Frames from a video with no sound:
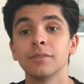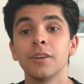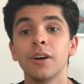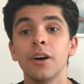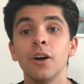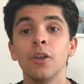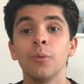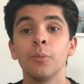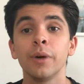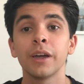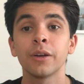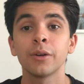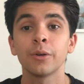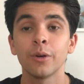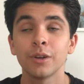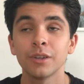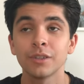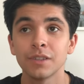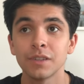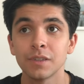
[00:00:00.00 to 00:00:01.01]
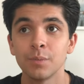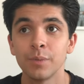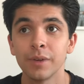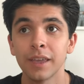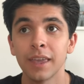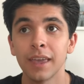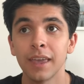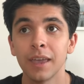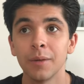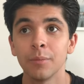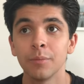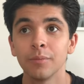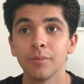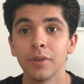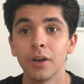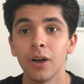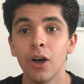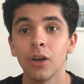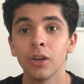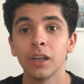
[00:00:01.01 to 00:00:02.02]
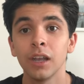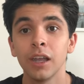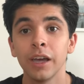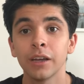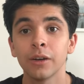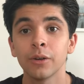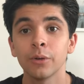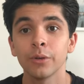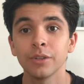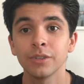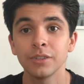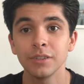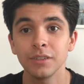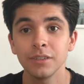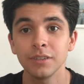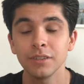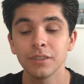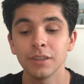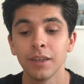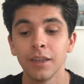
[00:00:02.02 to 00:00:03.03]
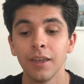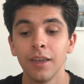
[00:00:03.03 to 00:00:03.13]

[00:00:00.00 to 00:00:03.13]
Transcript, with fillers: all of my courses became online courses